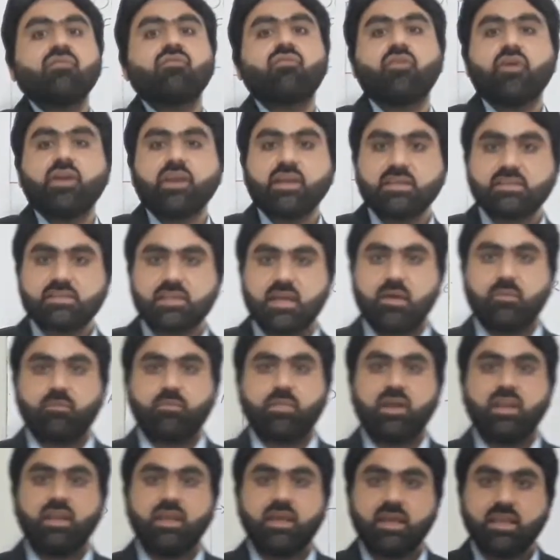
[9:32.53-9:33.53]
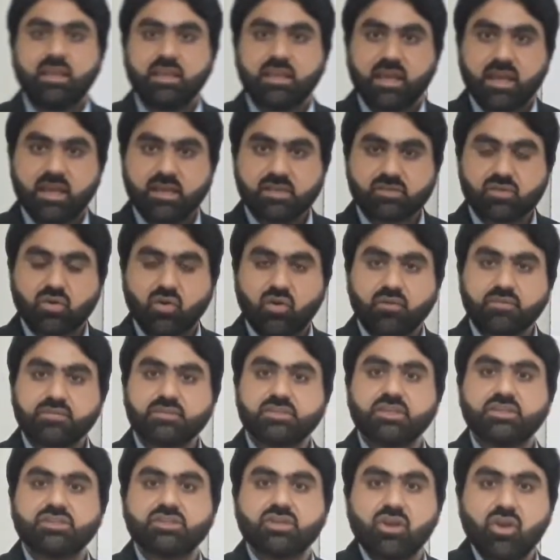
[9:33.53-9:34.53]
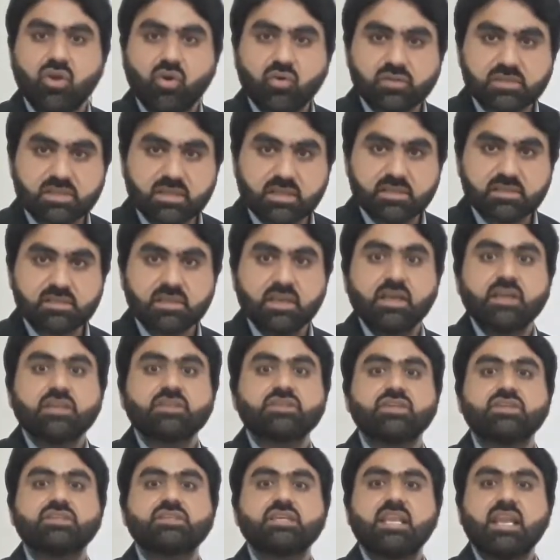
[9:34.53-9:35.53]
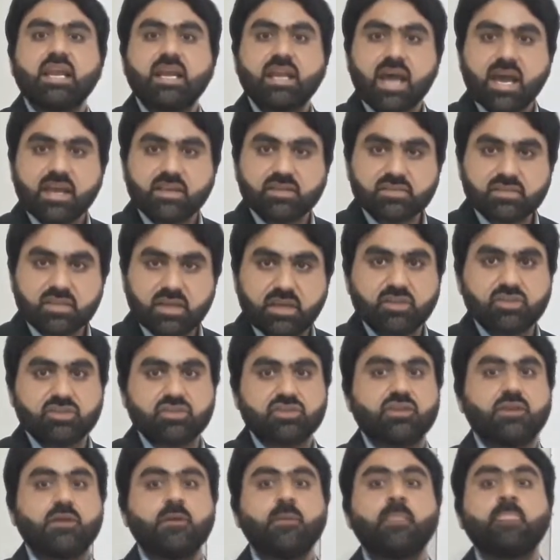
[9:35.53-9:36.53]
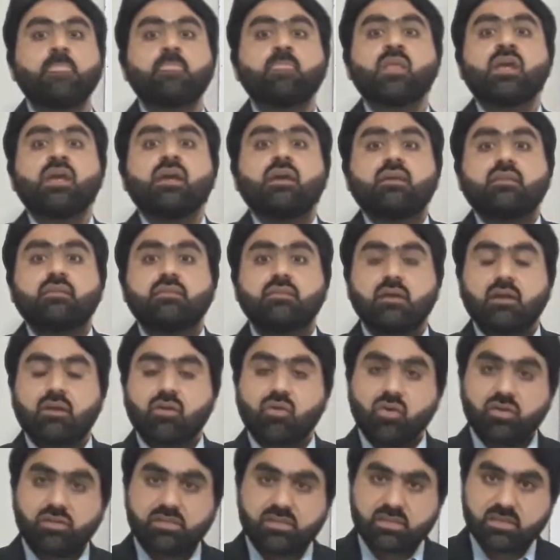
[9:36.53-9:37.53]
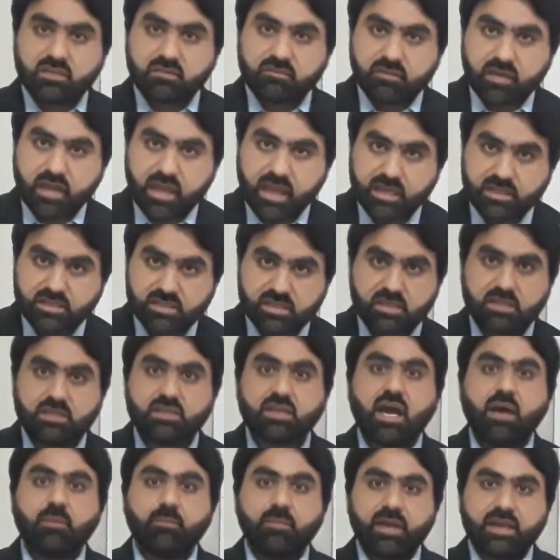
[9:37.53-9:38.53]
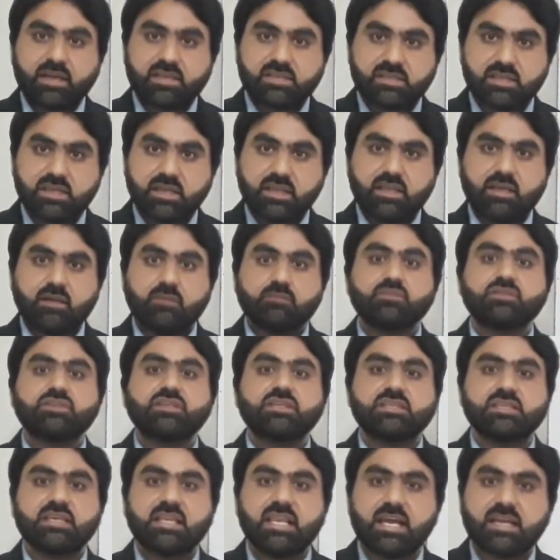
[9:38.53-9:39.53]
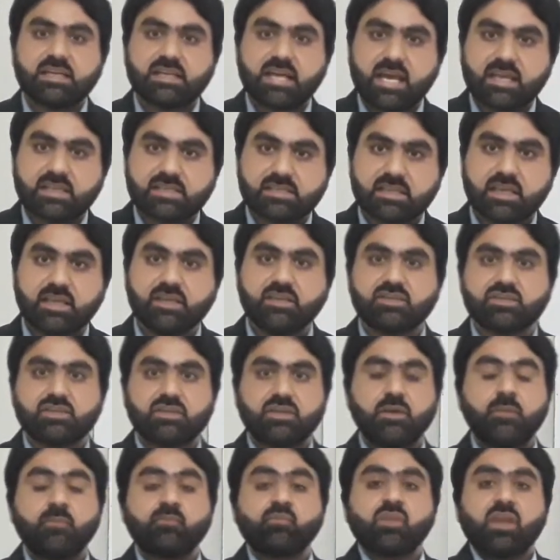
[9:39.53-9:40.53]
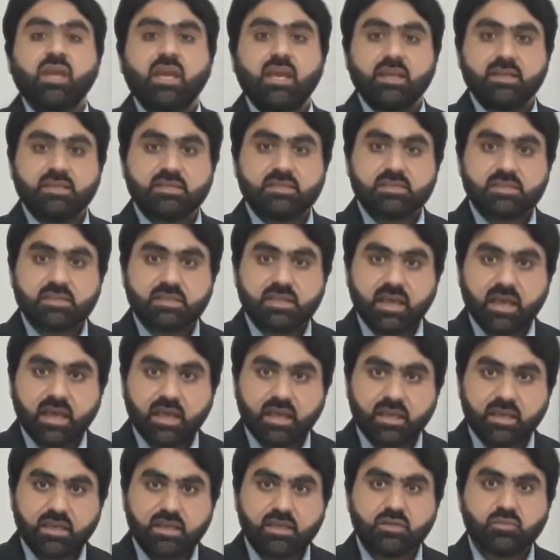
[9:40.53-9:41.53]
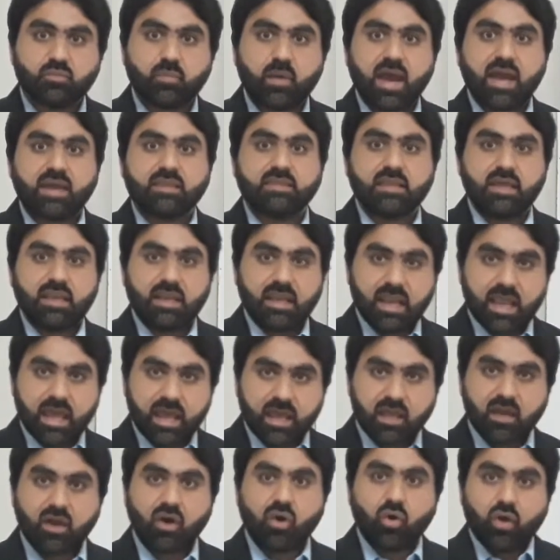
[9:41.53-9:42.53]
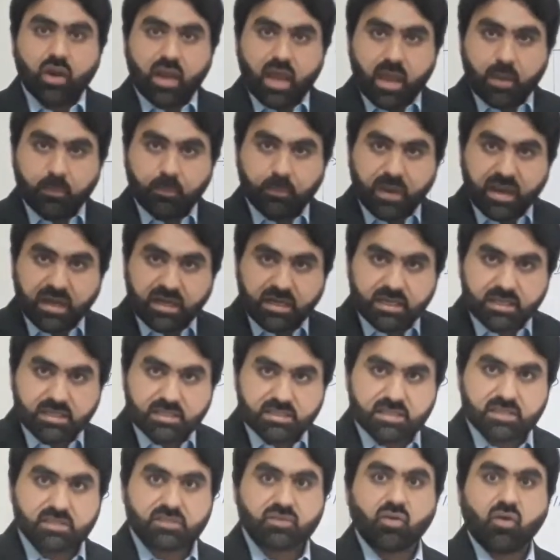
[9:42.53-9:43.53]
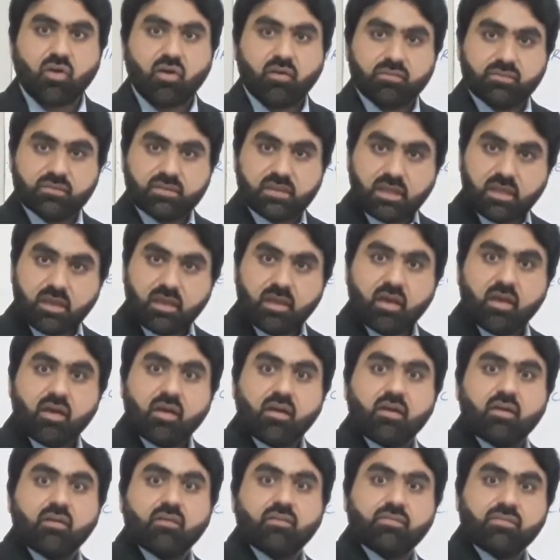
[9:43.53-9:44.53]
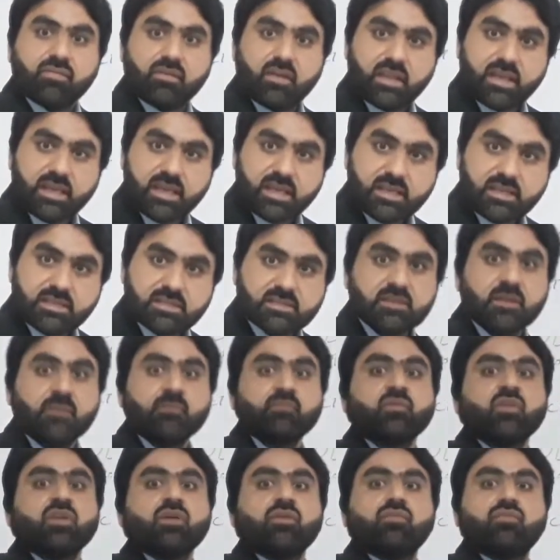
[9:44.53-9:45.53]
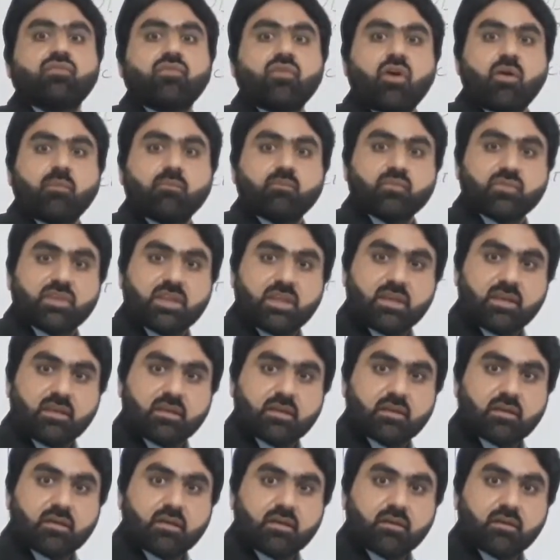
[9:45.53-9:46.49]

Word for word: for example in case of shigellosis shigella dysentery the causative agent, a bacterium, Shigella dysentery, is carried by the leg or appendages of the fleas from the